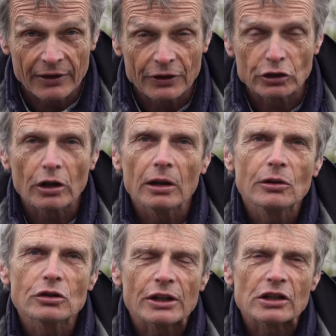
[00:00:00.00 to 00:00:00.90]
a fish on a low
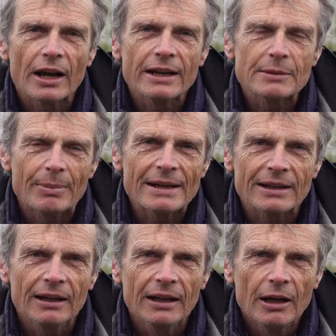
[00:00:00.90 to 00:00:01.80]
stretch line is
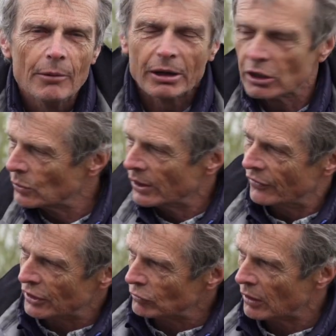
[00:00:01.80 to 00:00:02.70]
better because when a
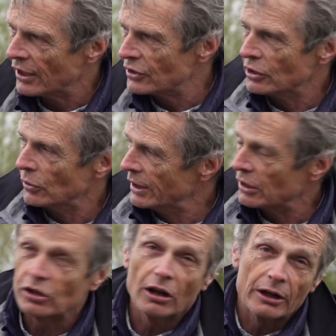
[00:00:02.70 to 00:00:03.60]
fish runs and you need to
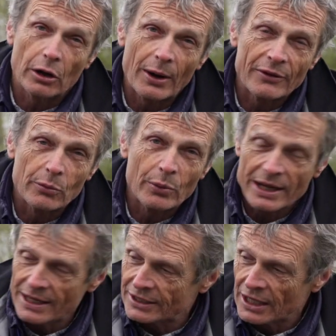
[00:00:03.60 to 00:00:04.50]
turn it away from
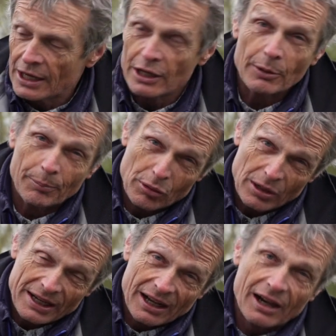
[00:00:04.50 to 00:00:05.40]
weeds, you're
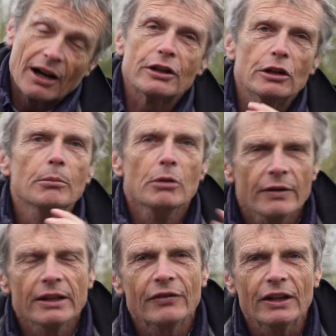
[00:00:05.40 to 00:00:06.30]
pulling hard and you're
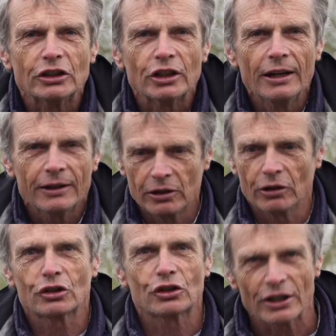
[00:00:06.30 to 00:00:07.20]
moving the fish. You're
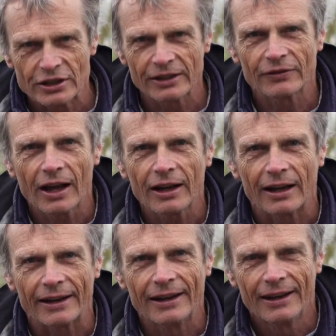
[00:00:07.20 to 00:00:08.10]
not stretching the fly
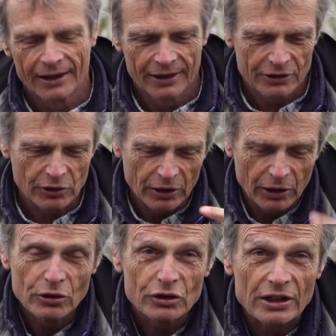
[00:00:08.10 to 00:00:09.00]
line. So a
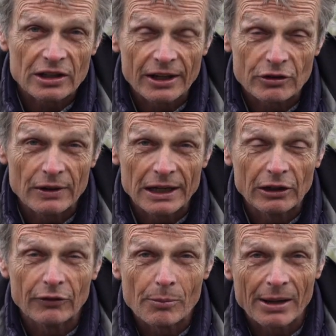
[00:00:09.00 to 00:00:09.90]
low stretch line is really
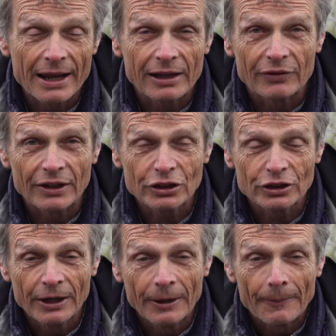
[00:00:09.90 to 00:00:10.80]
good for playing a fish.
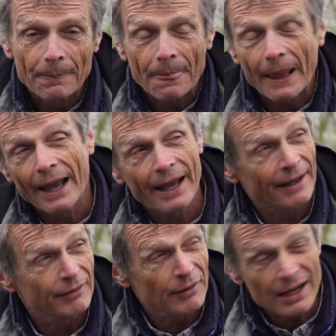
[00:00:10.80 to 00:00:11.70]

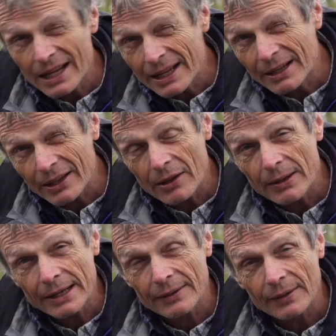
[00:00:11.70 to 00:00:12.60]
And really another
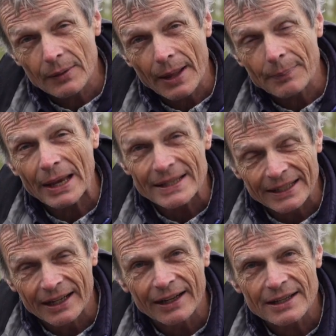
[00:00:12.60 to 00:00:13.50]
thing, as a
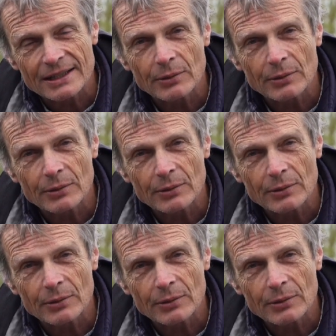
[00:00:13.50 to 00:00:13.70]
caster,